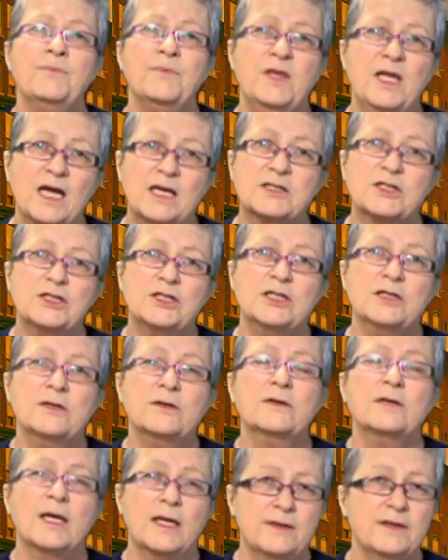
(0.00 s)
next
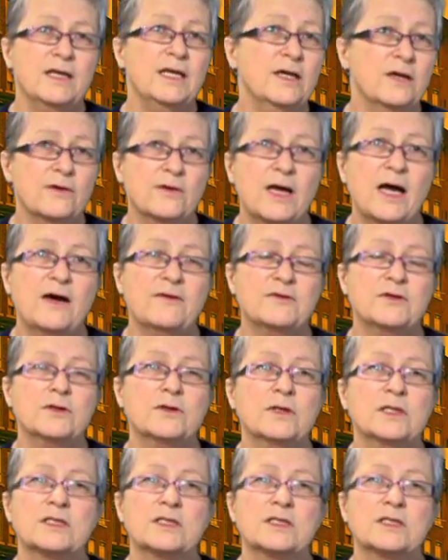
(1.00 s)
year and the year after